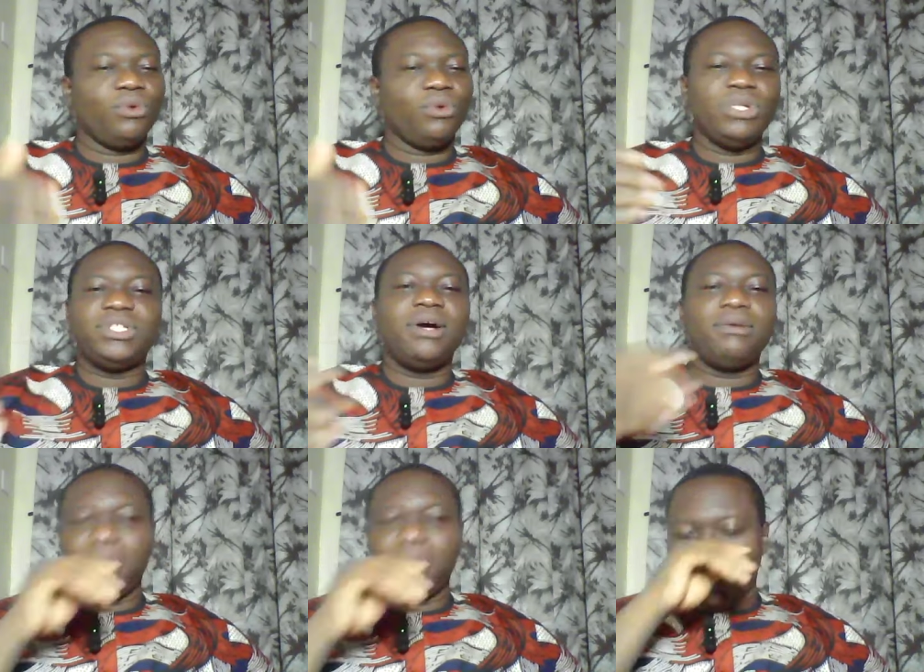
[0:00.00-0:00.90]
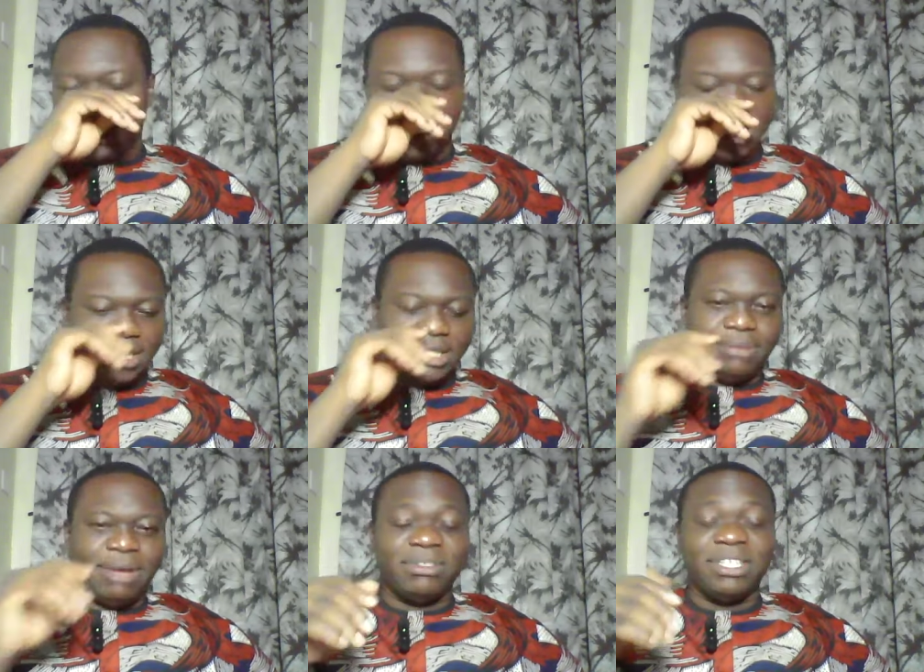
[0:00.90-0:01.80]
wisdom,
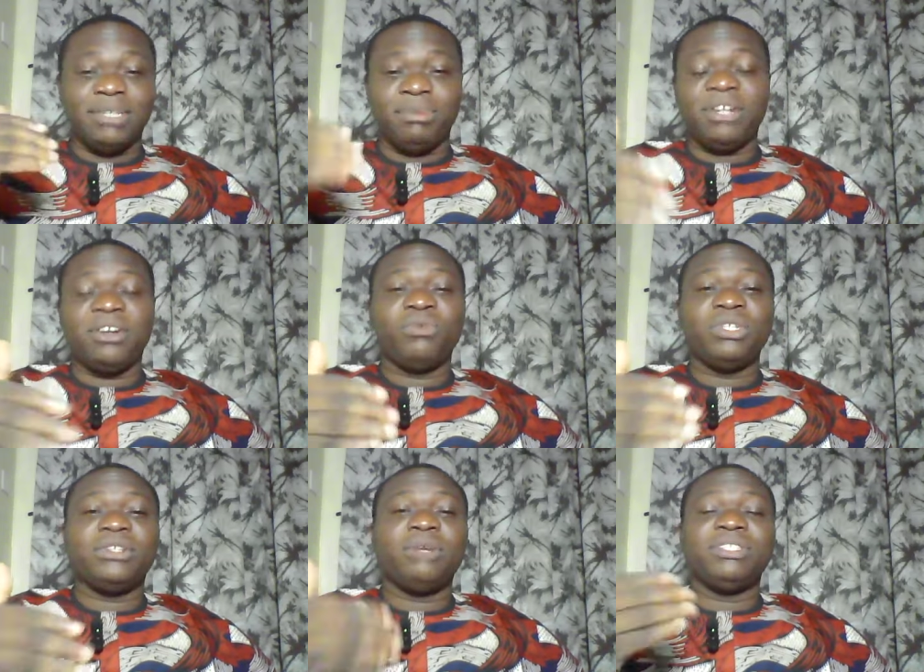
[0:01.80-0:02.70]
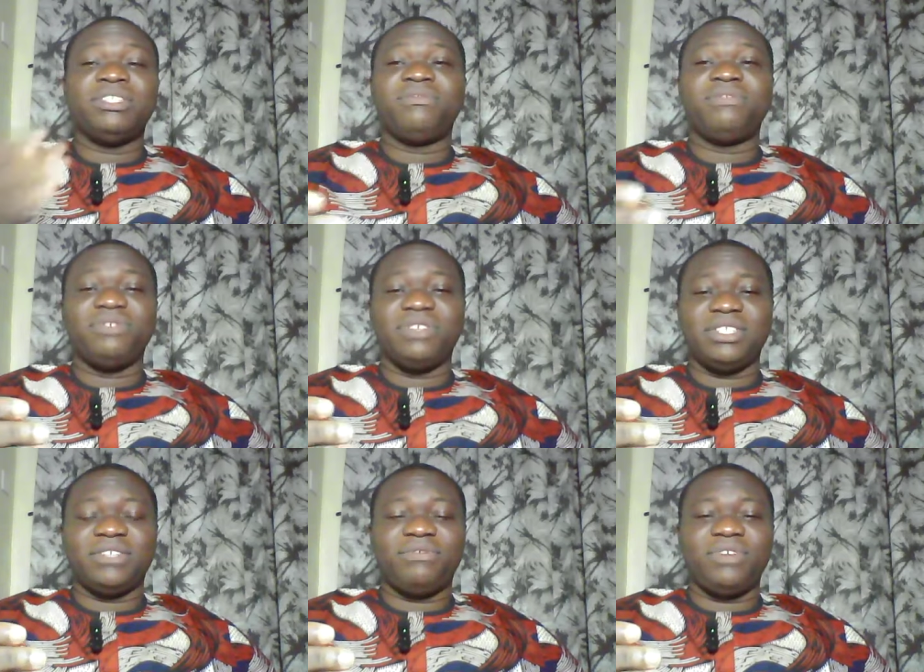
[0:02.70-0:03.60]
the Bible says the beginning of wisdom is the,
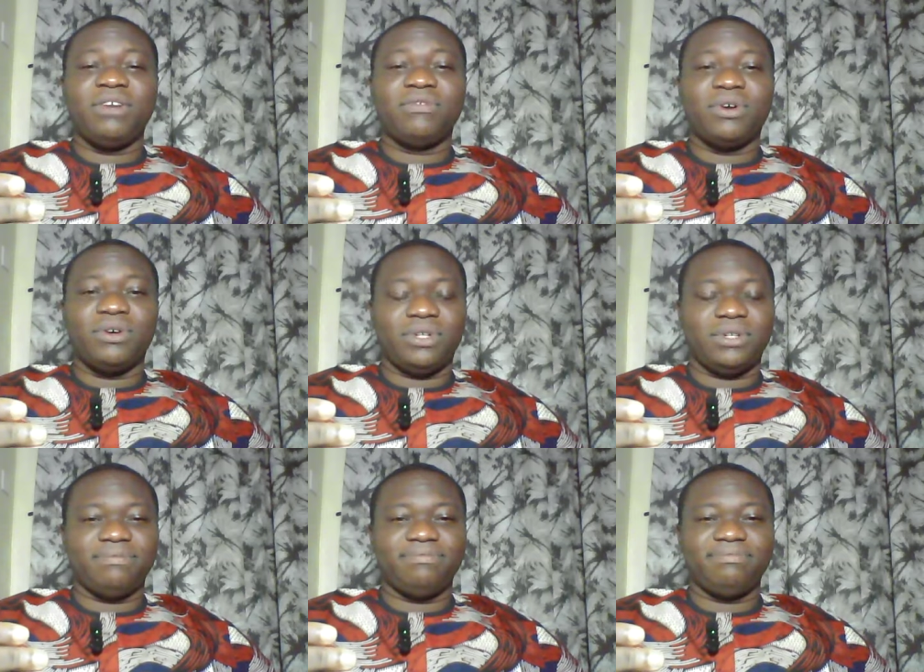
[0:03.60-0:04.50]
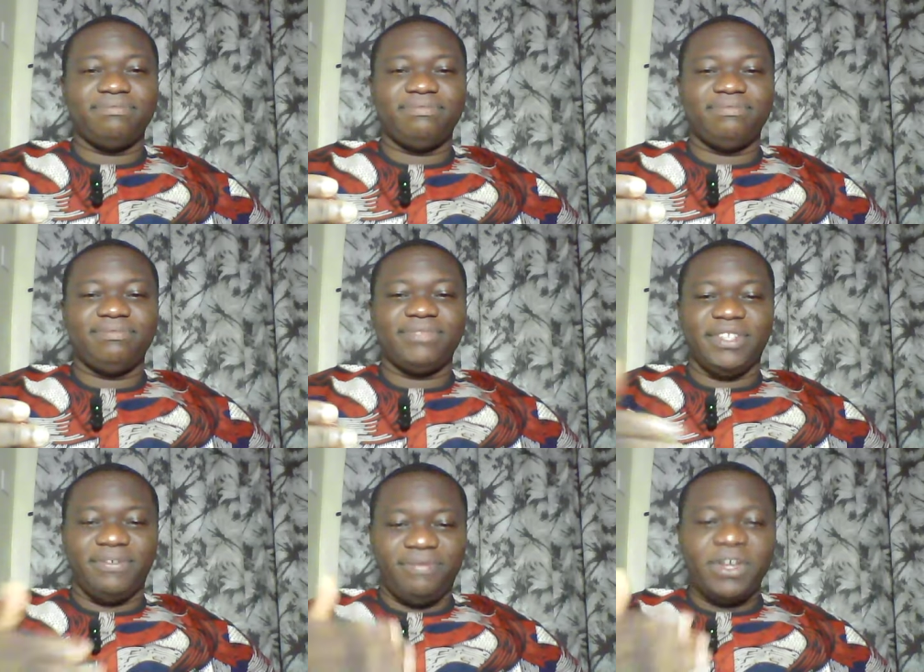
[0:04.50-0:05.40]
is the fear of God.
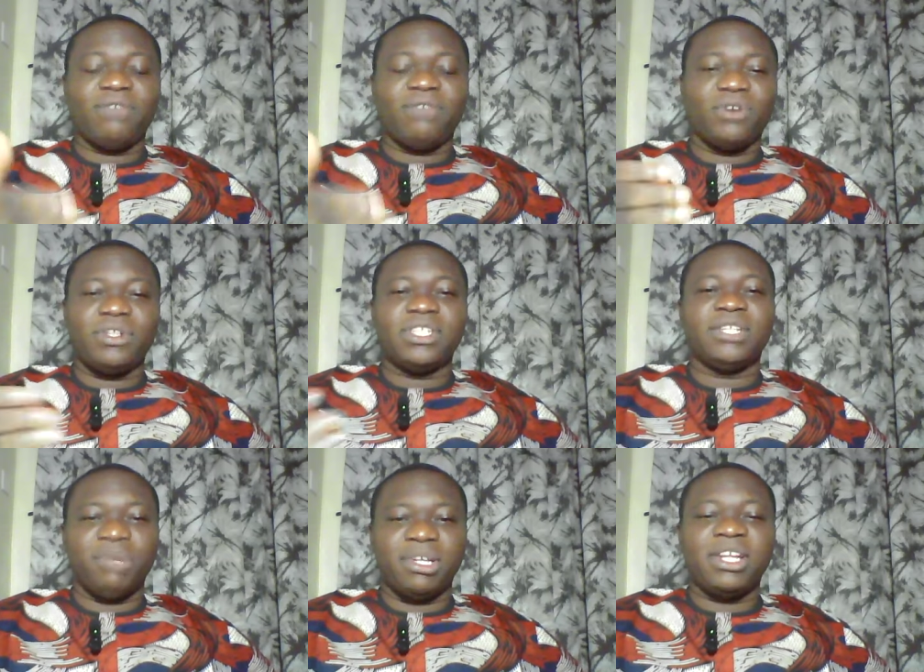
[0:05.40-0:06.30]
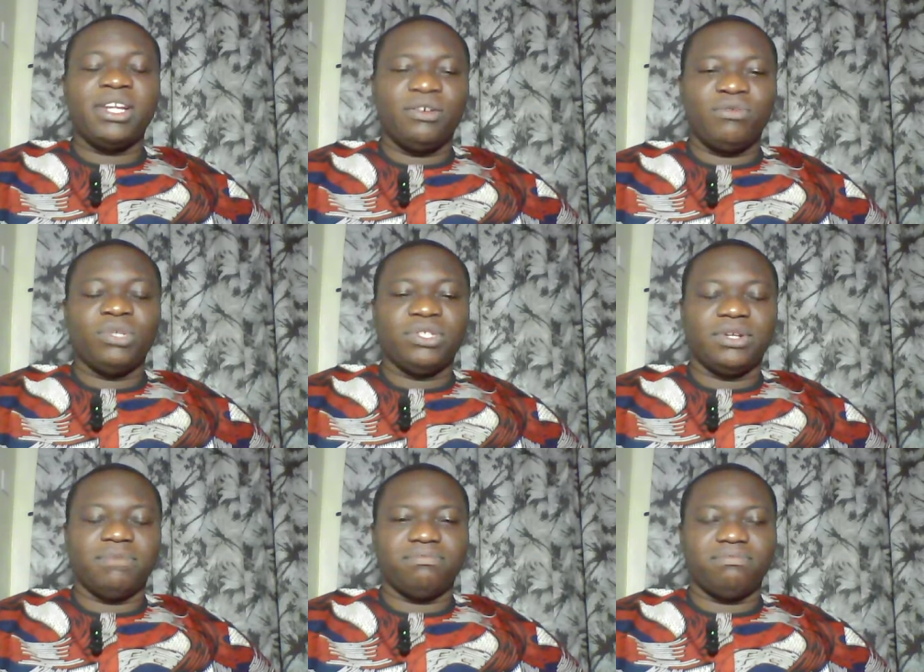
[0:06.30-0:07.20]
The fear of God is the beginning of
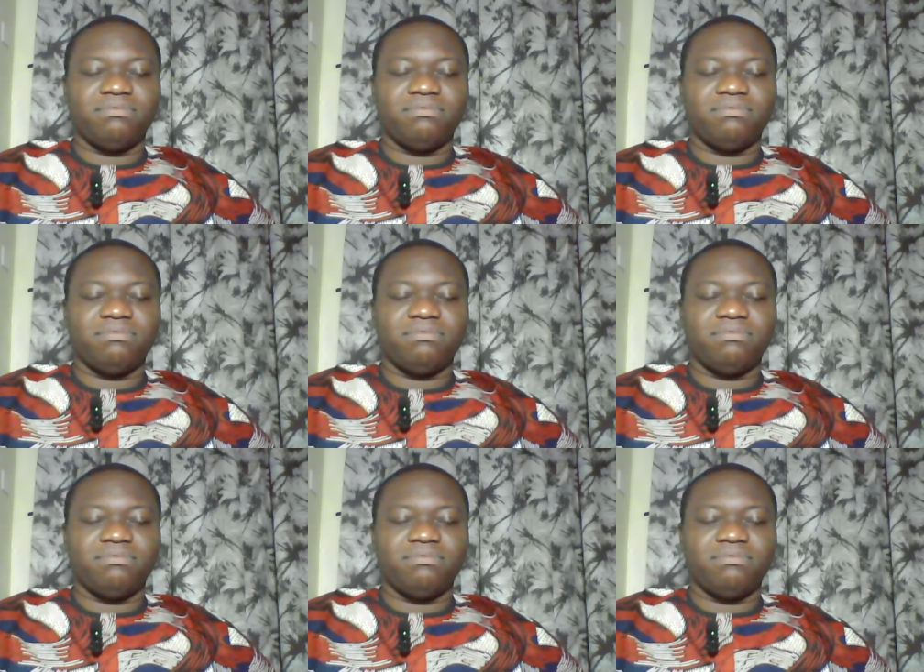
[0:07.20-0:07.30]
wisdom.